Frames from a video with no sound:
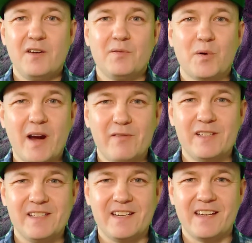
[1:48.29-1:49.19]
for
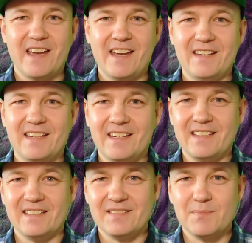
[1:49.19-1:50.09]
everything and
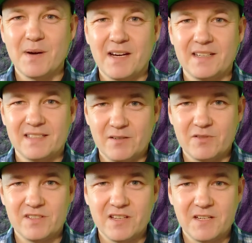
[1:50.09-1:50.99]
in my
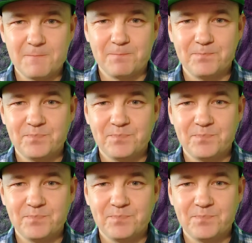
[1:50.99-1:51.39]
language study.